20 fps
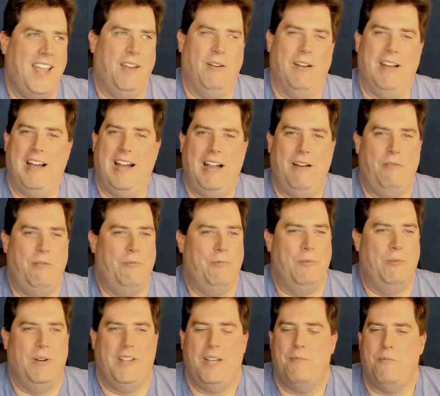It
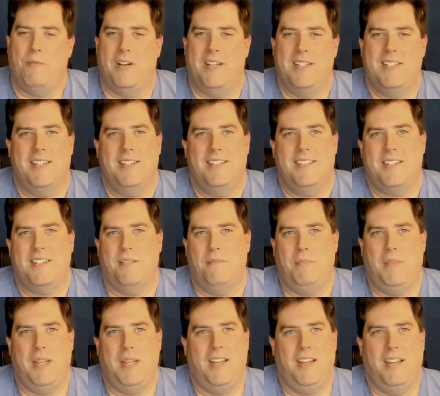really wasn't, to
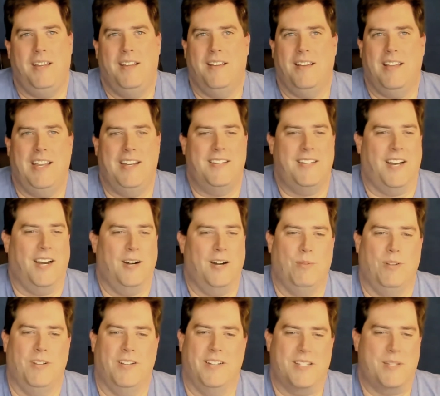me, a
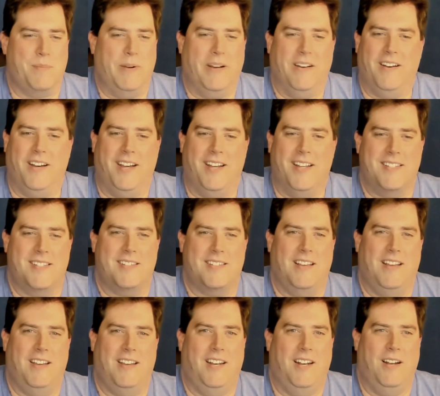terrible experience.
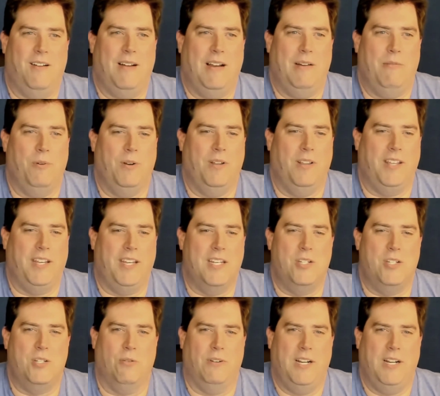I really
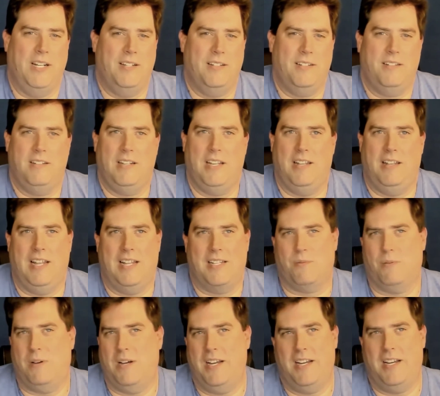enjoyed it. And
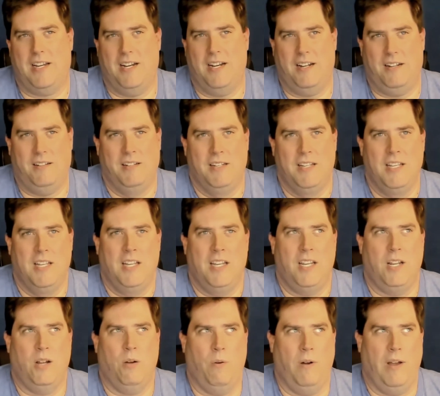that's why,
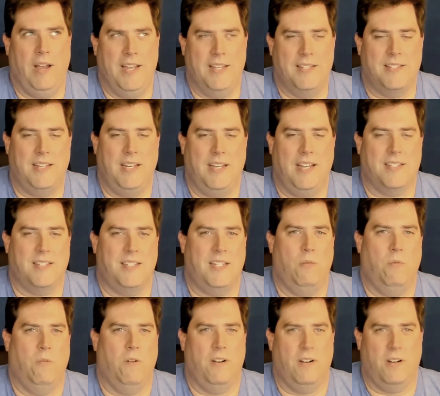as the
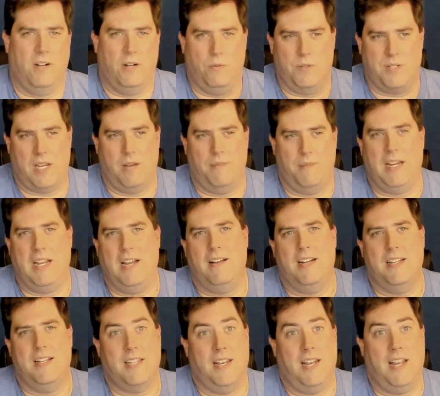SC100 was coming
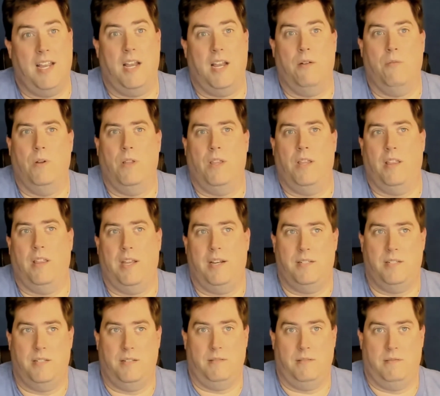out, I said, hey, I'd really like
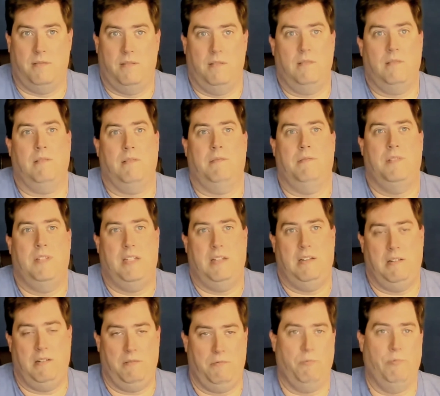to
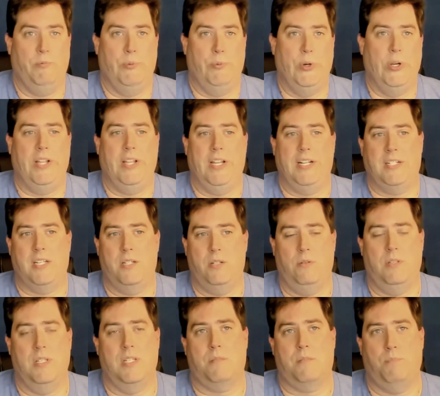
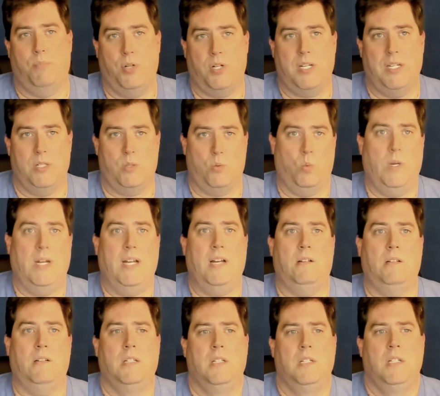do this book as
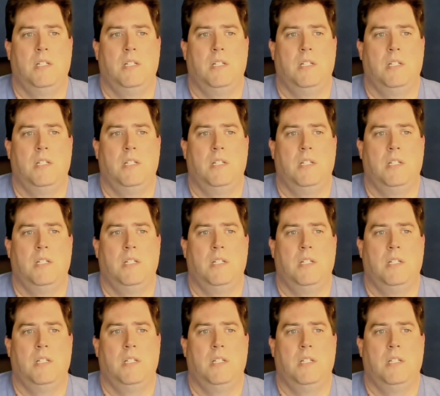well.